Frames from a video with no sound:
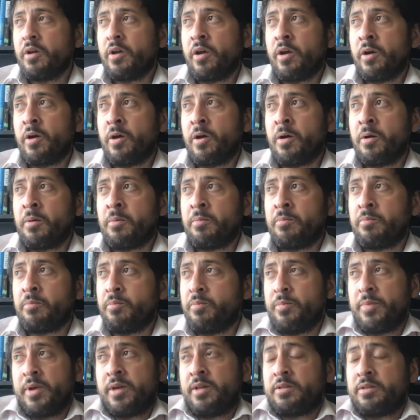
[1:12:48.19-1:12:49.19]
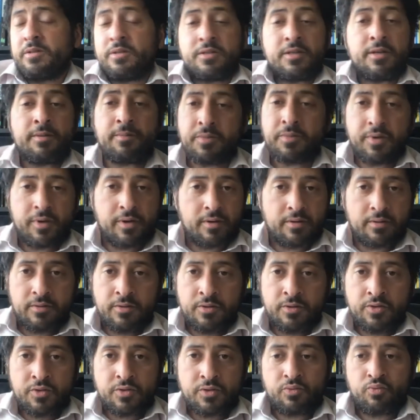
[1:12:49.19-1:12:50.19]
And it's the same thing.
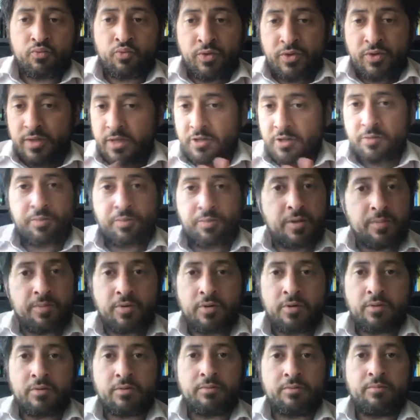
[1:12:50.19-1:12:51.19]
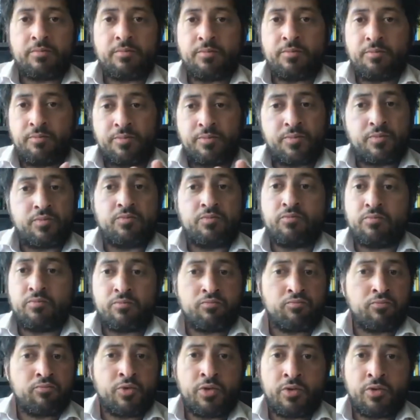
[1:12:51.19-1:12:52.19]
You just reach out to people,
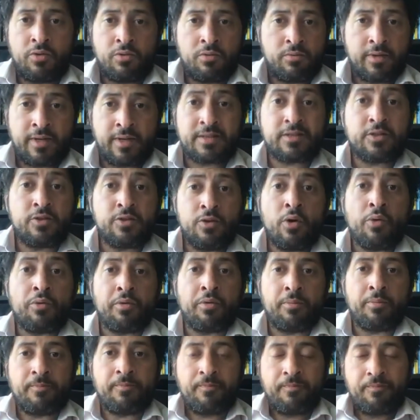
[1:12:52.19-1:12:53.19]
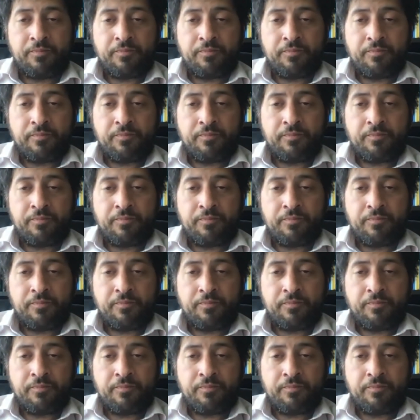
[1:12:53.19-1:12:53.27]
get to know them.